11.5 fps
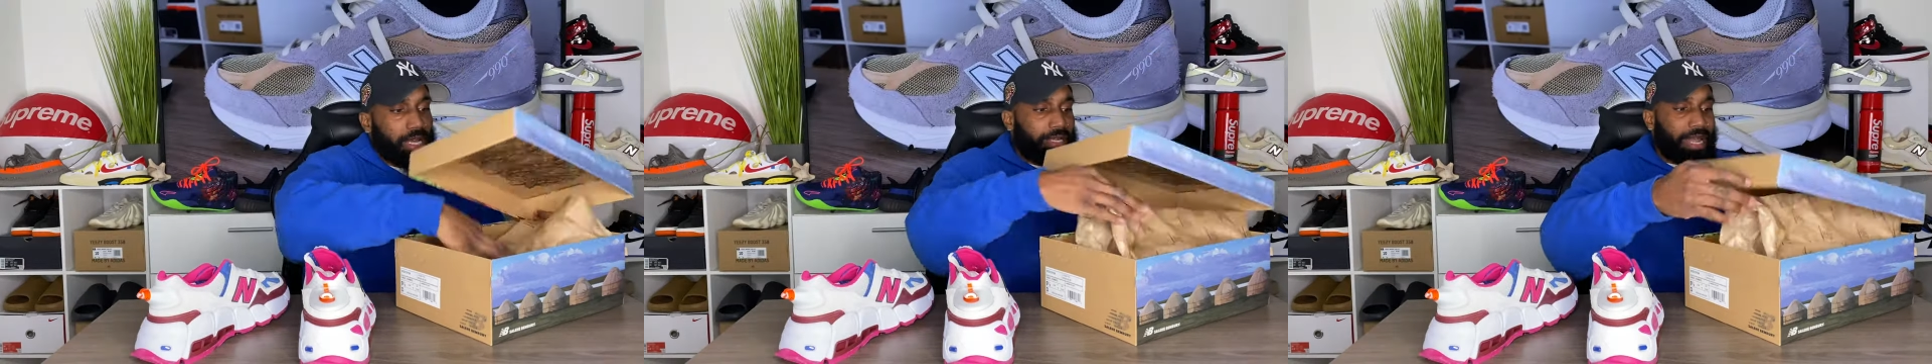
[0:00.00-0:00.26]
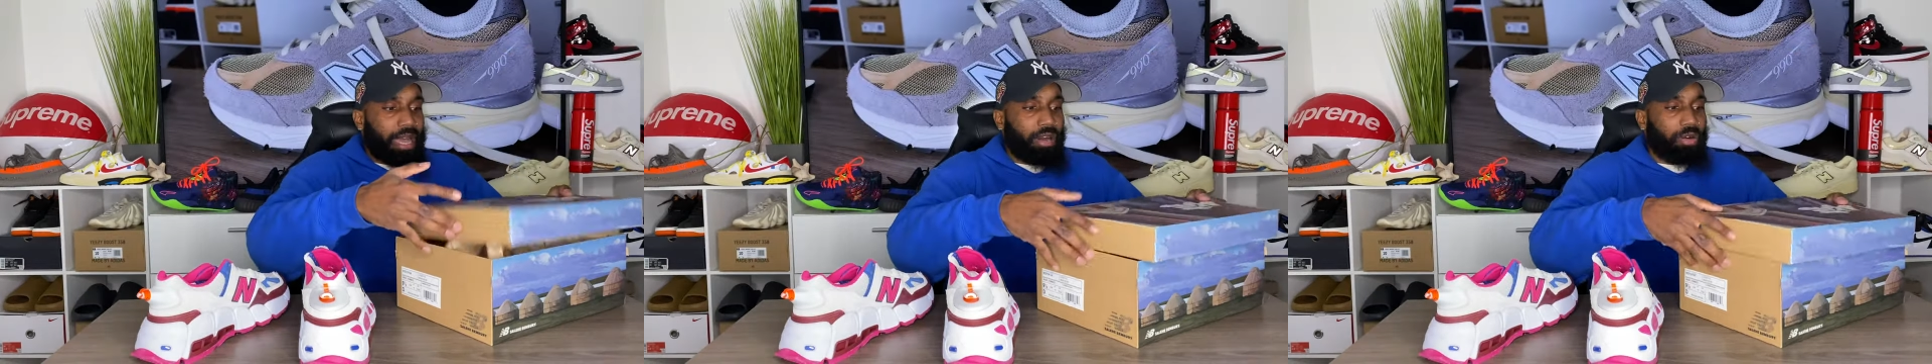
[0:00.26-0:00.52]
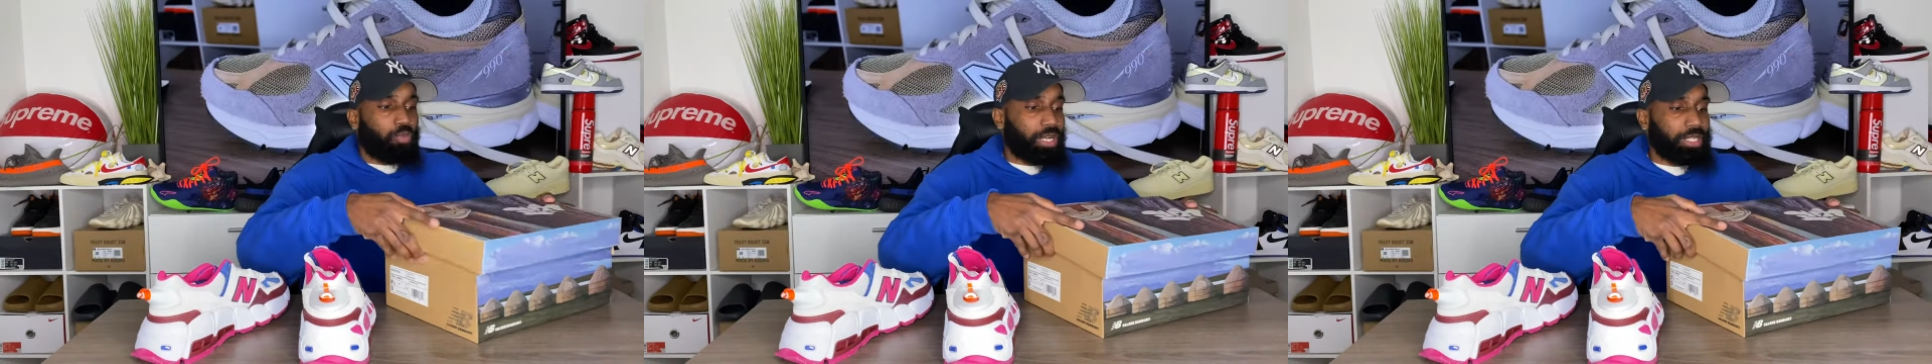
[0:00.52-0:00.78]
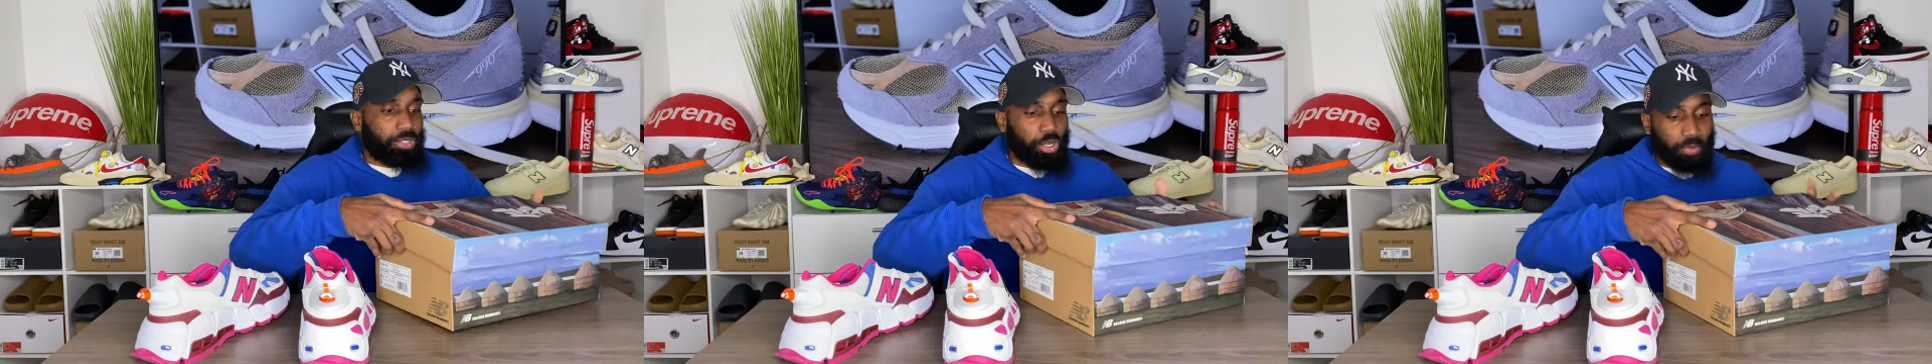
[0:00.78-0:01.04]
Now,
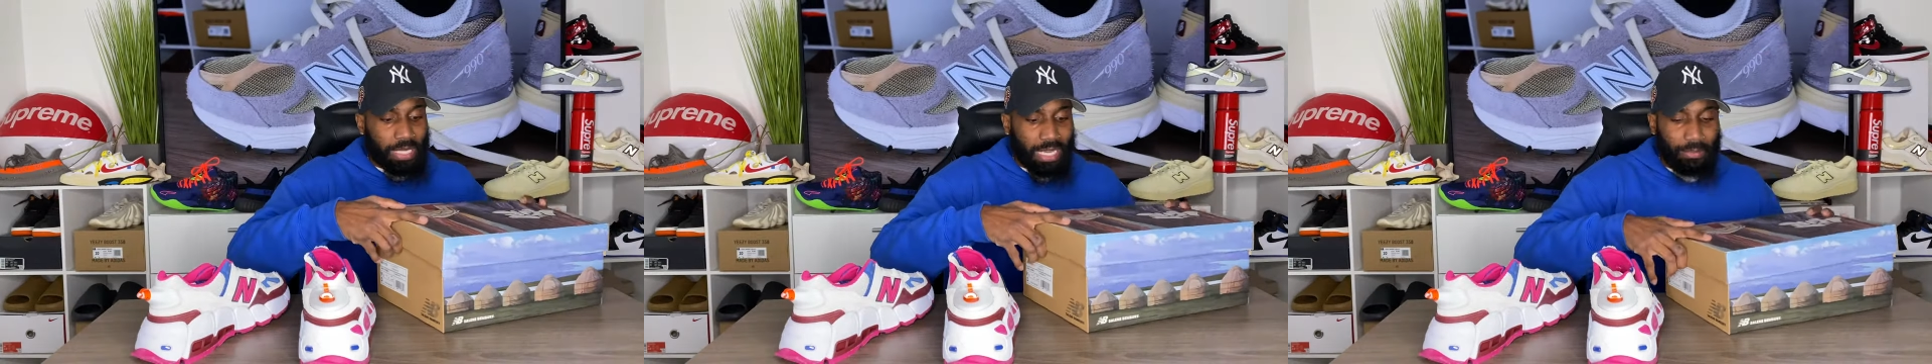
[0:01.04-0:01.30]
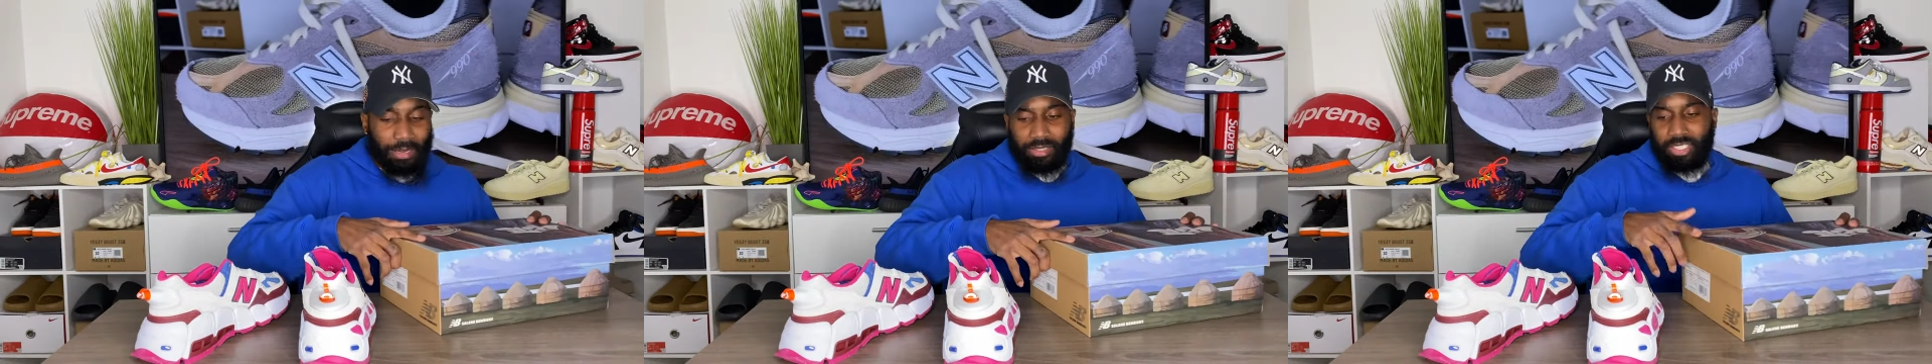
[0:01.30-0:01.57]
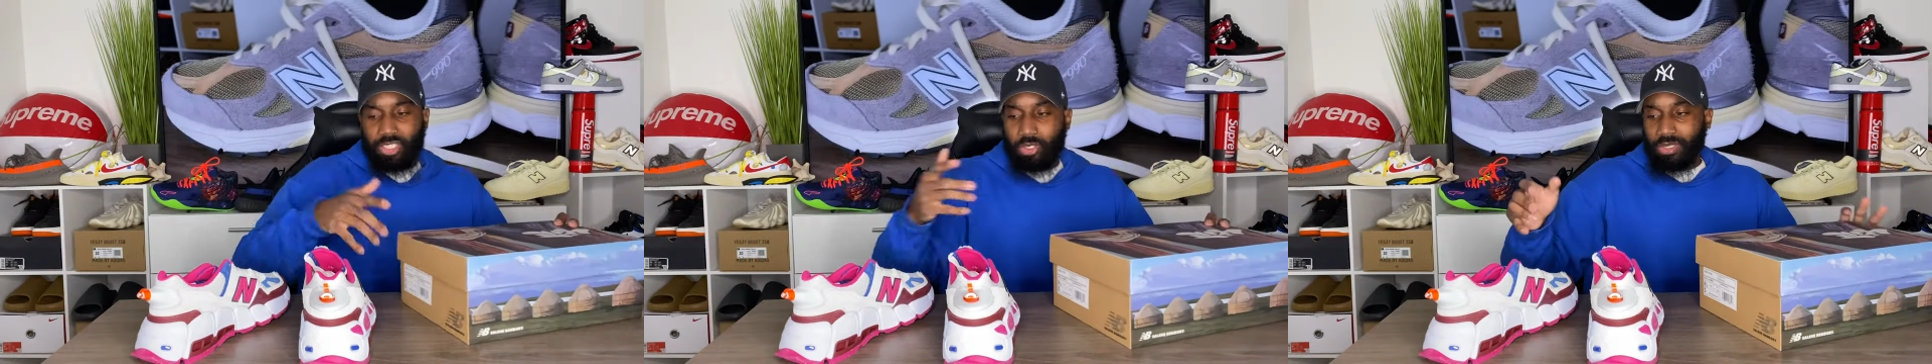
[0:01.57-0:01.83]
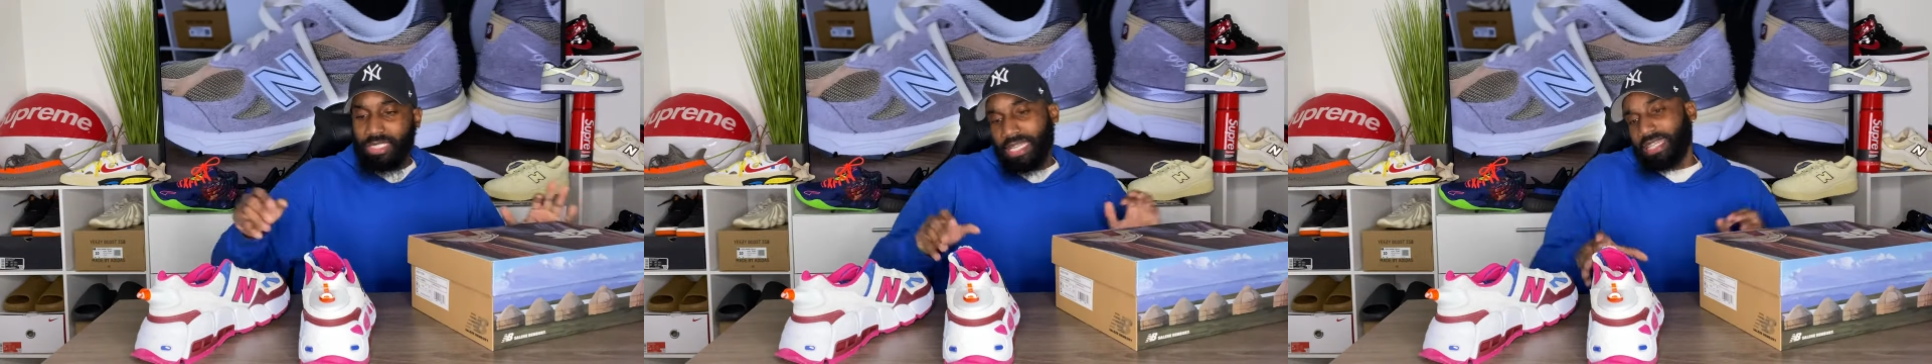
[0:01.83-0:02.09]
one dope thing about these
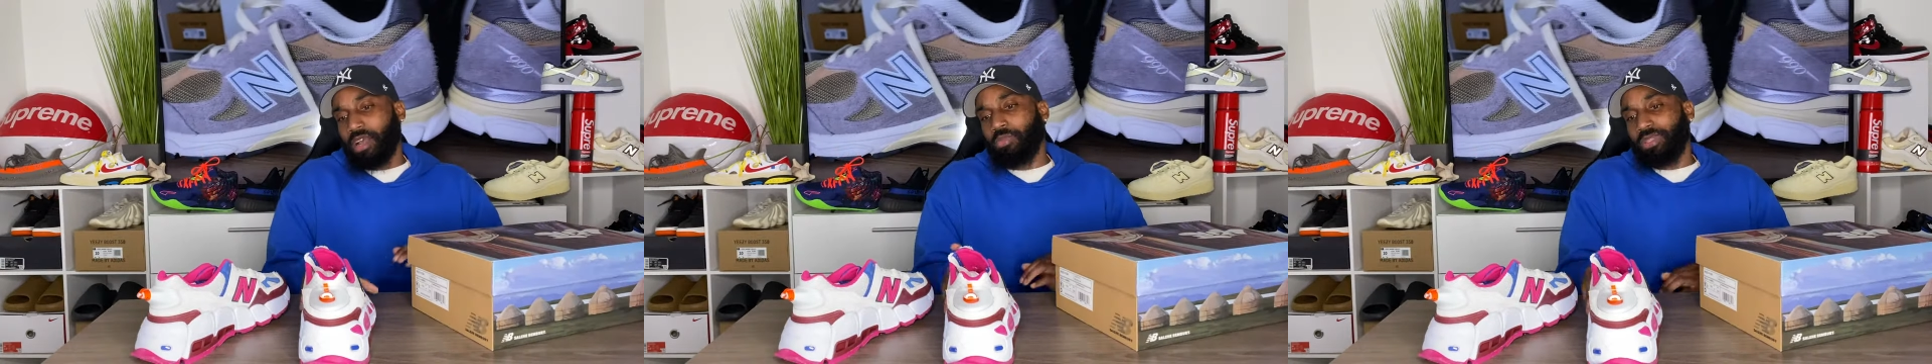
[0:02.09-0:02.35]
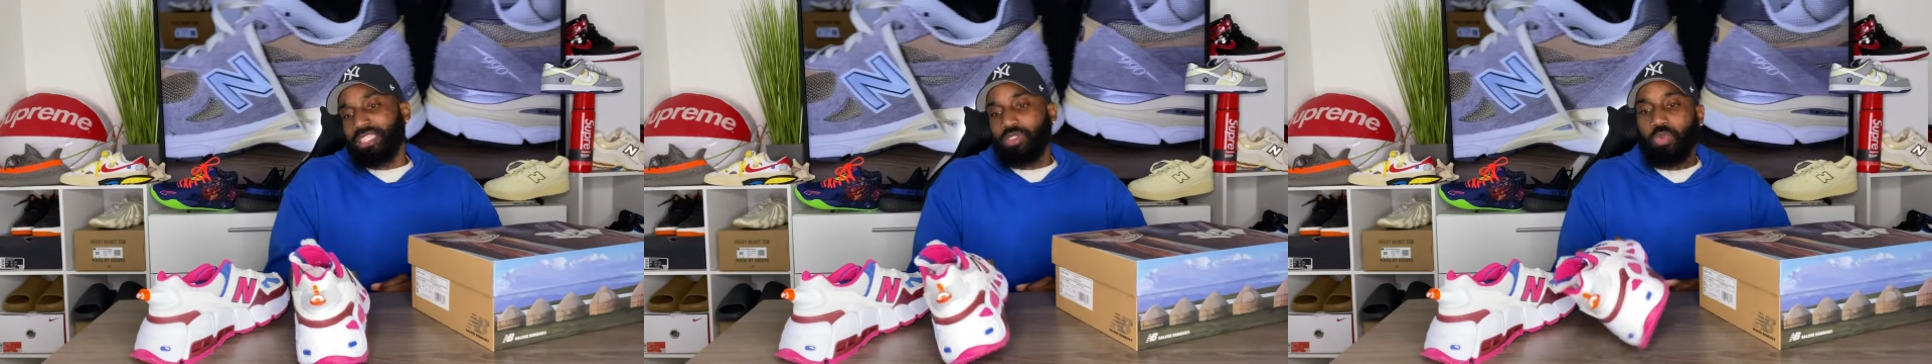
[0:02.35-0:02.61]
shoes is that they come with this